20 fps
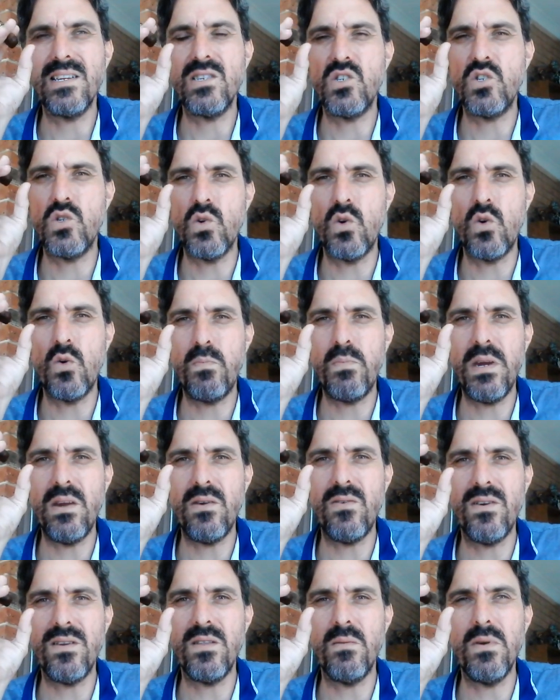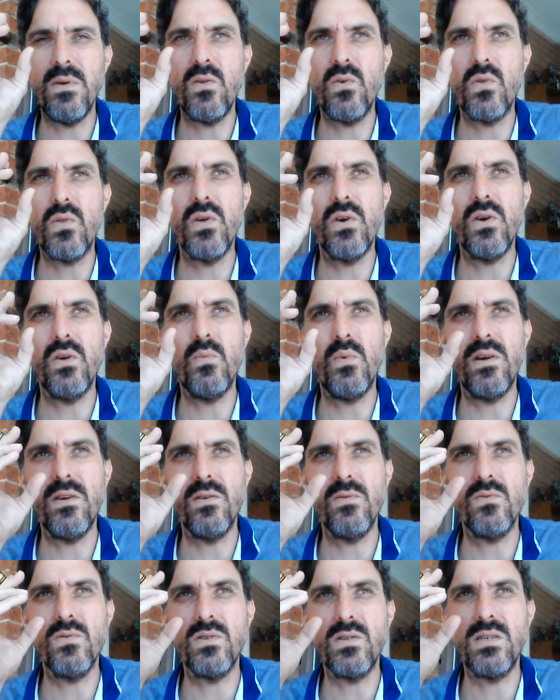short period in the middle third where it
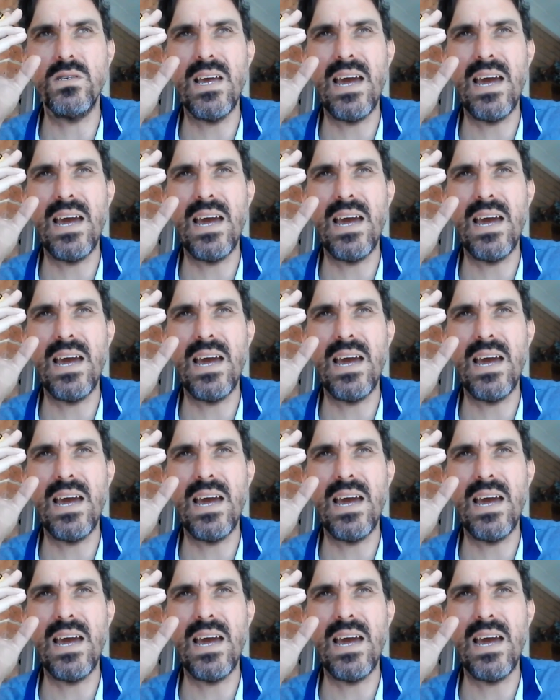was